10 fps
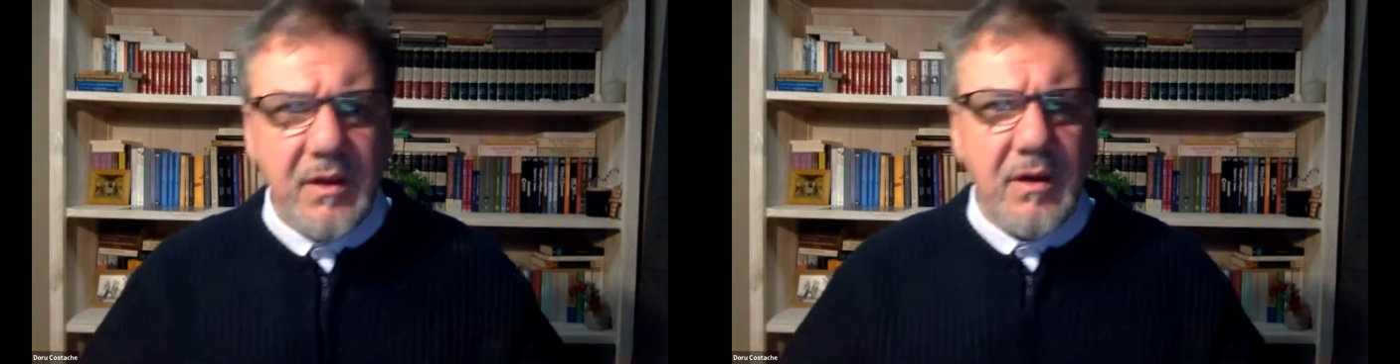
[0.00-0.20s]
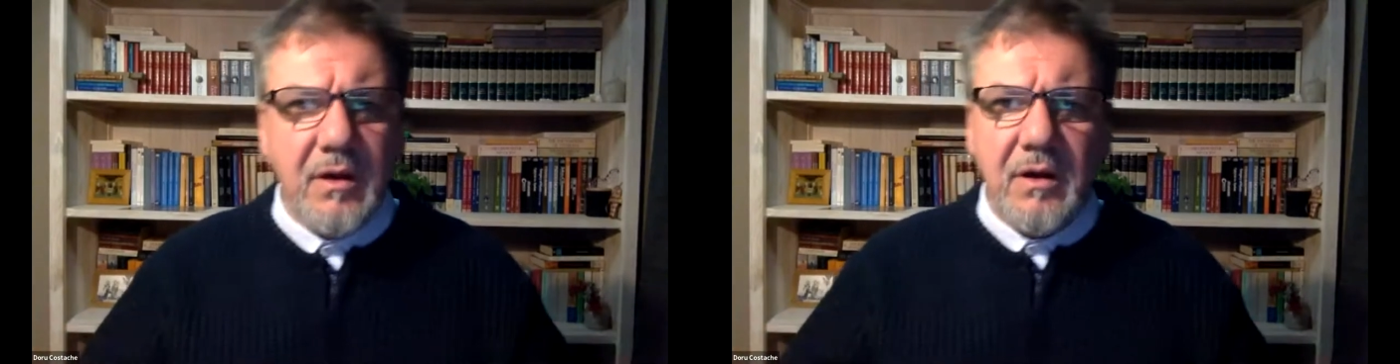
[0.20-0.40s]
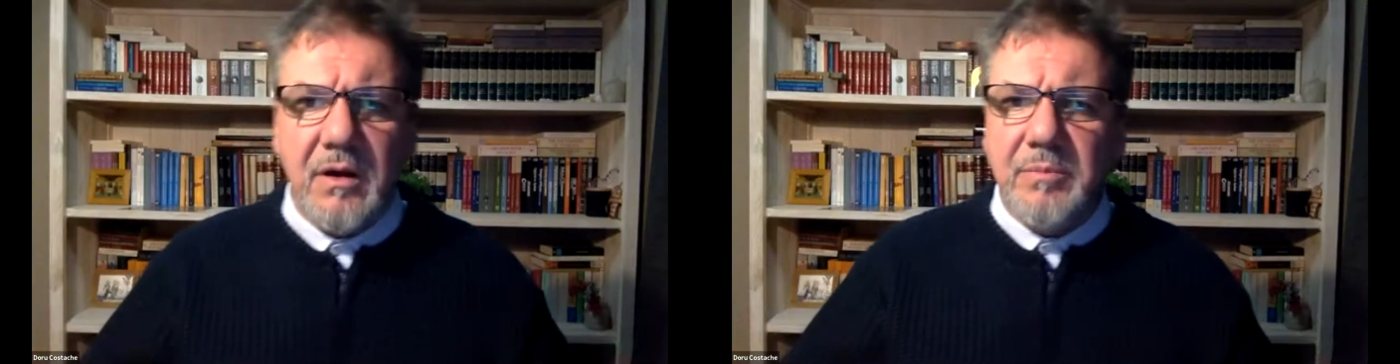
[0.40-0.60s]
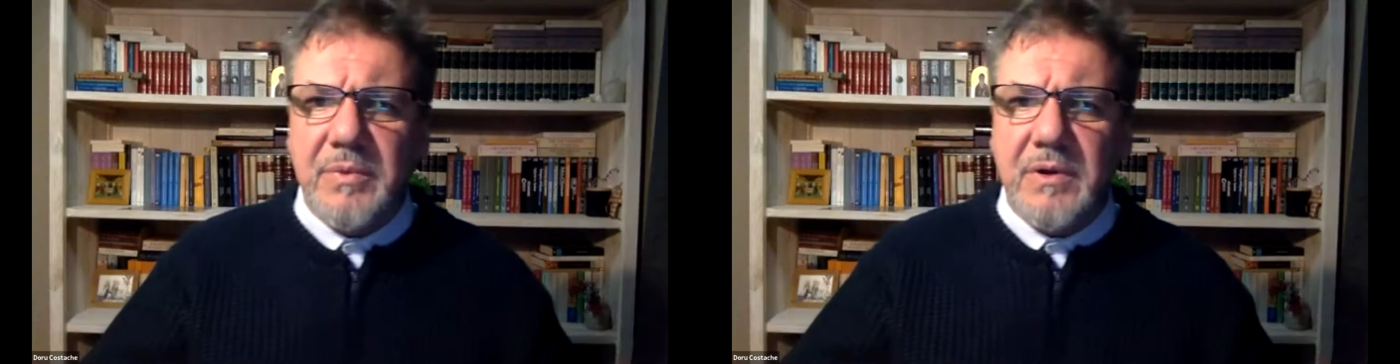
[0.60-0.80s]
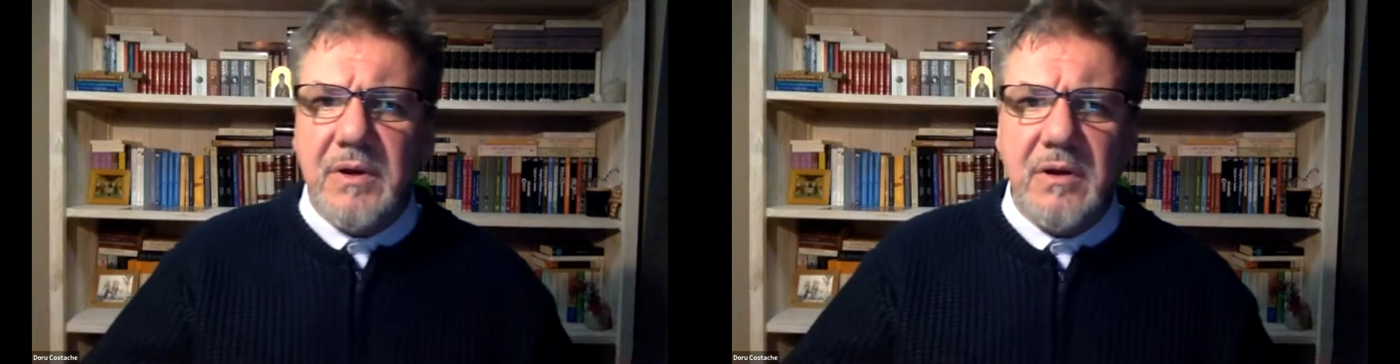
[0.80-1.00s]

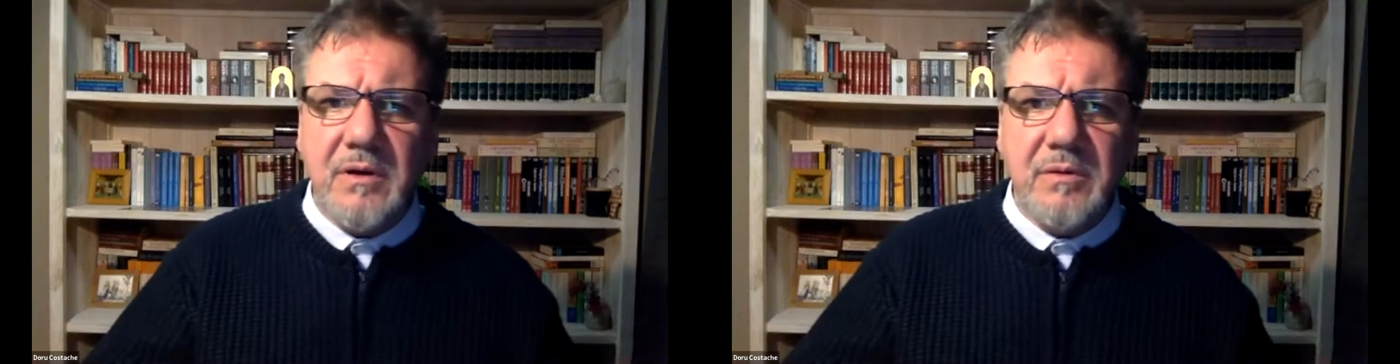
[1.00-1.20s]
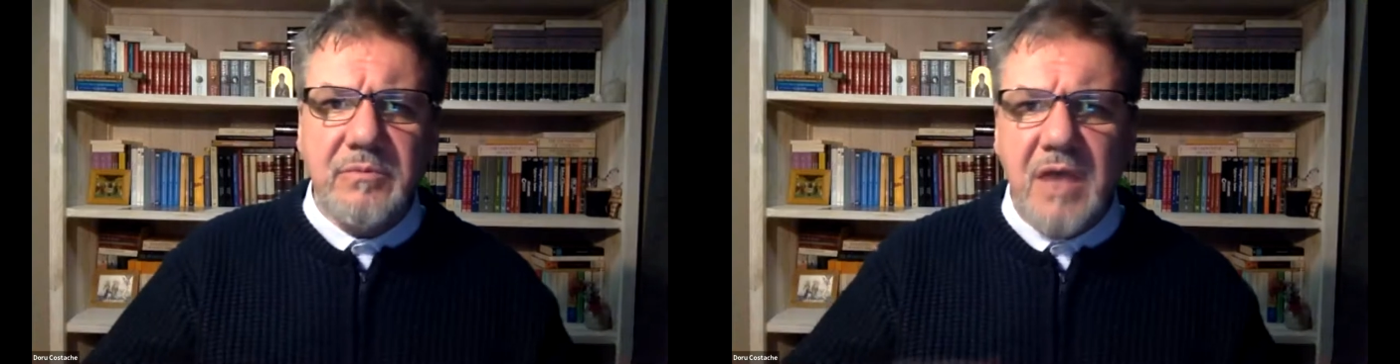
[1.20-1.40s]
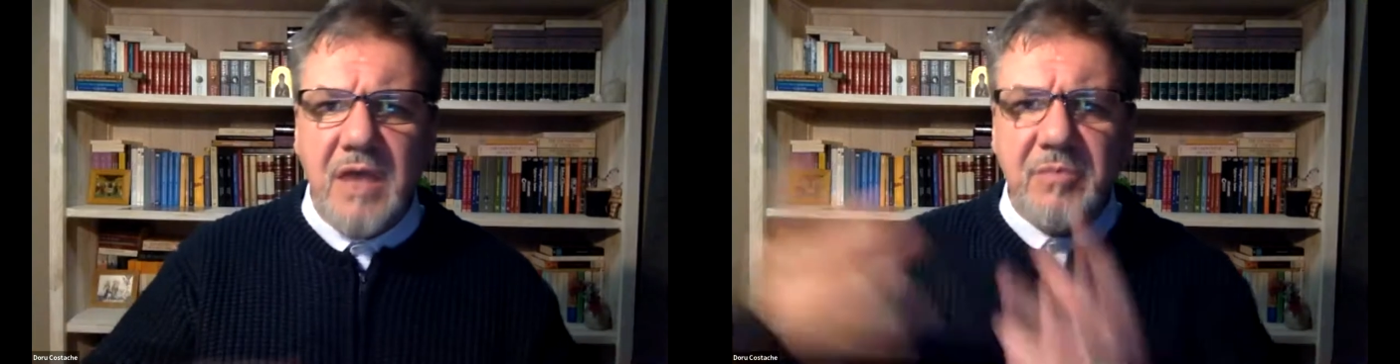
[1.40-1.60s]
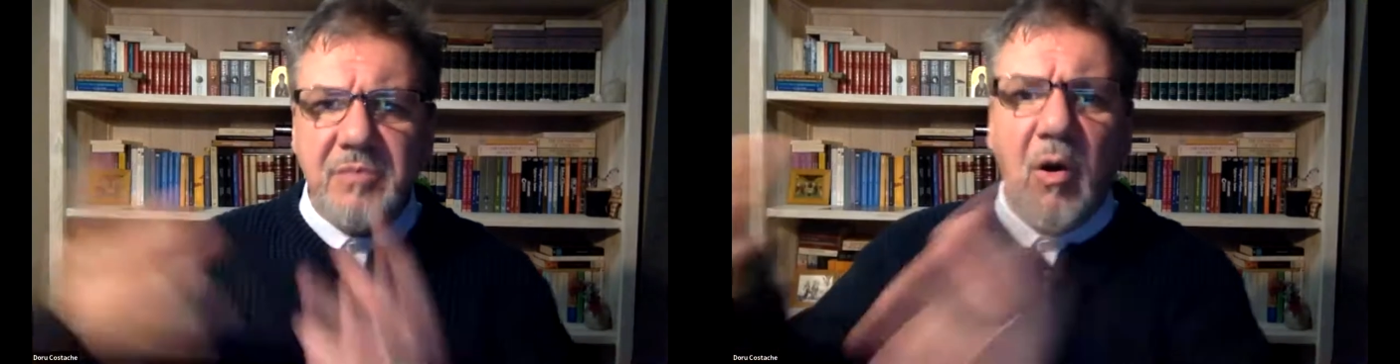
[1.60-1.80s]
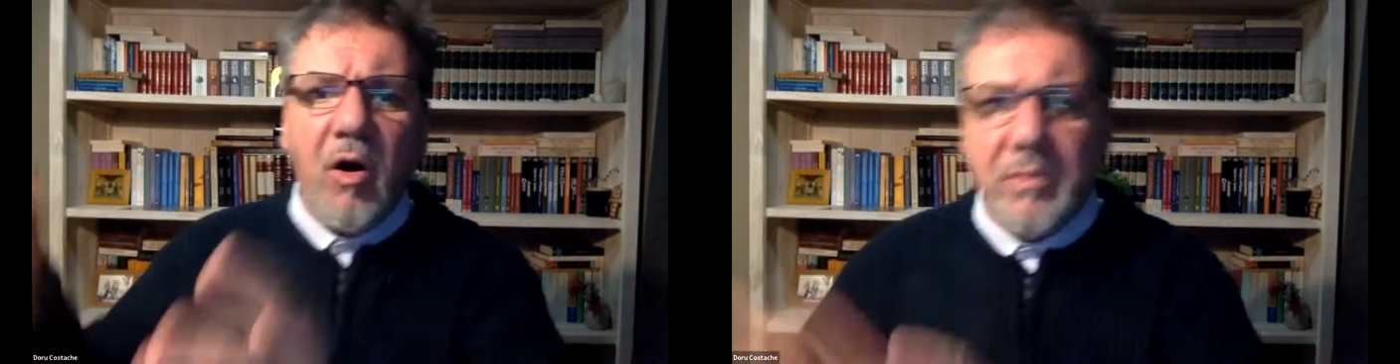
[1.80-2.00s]
David
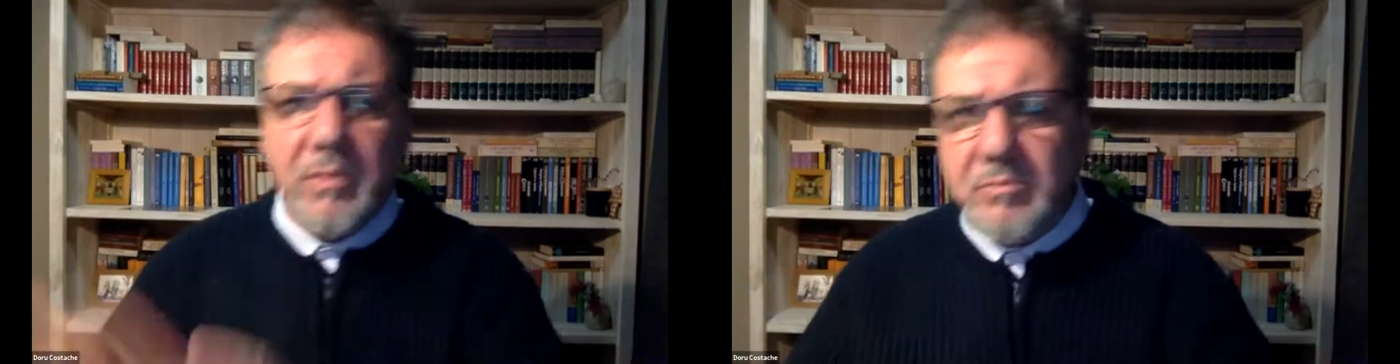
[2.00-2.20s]
Bohm,